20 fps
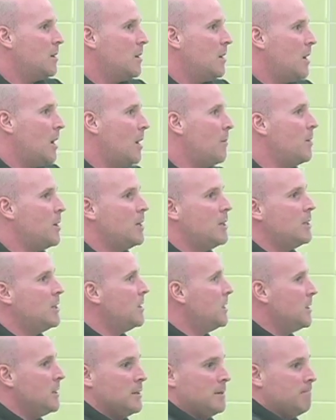I
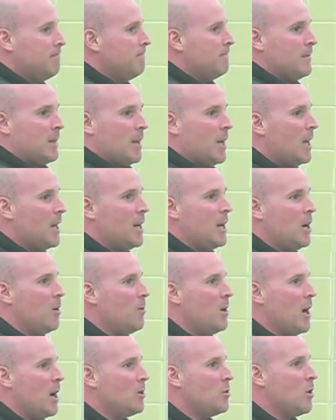mean, and here we
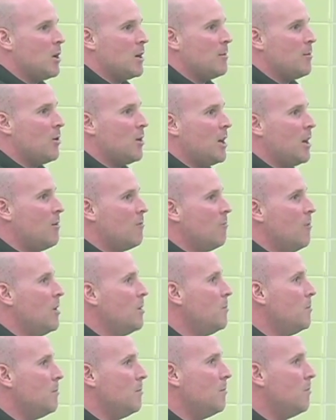are talking about getting rid
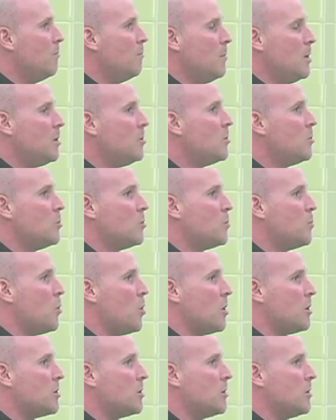of middle school
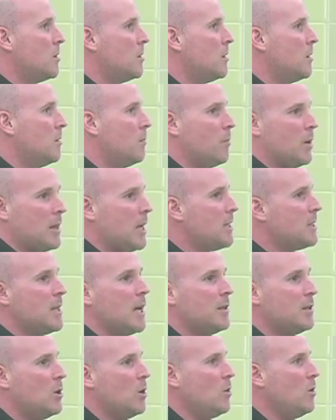sports. But that's not
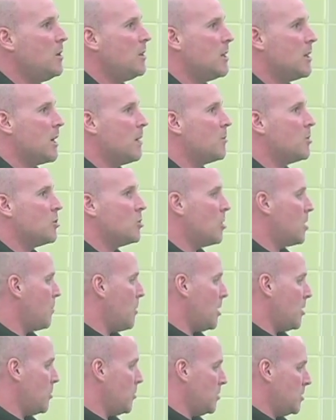the only thing I'm concerned
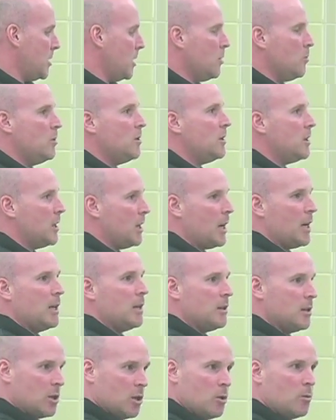about. It was the
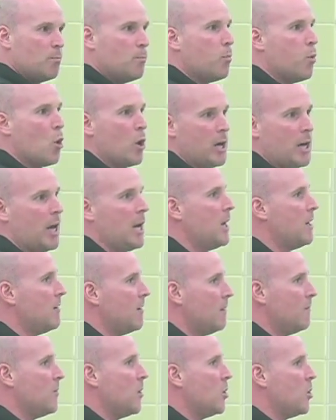0.8
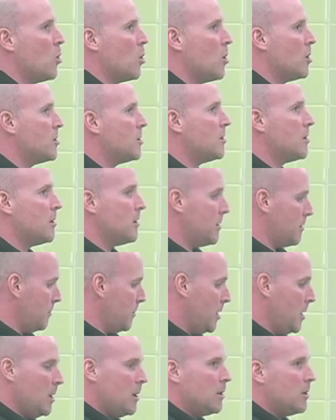of the nurse, the
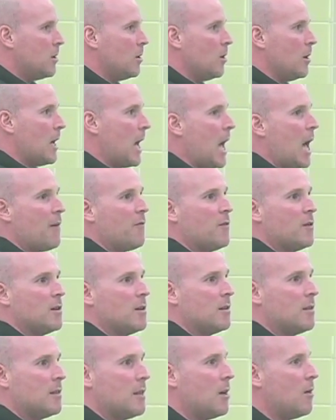half
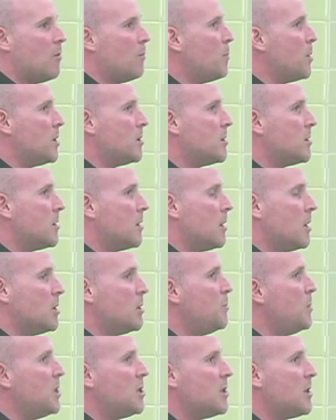a therapist,
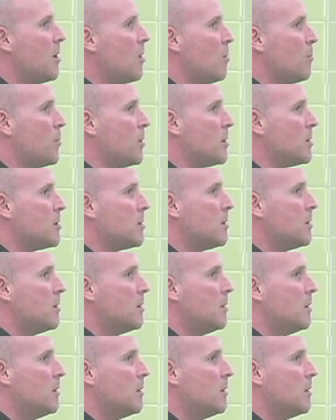speech therapist.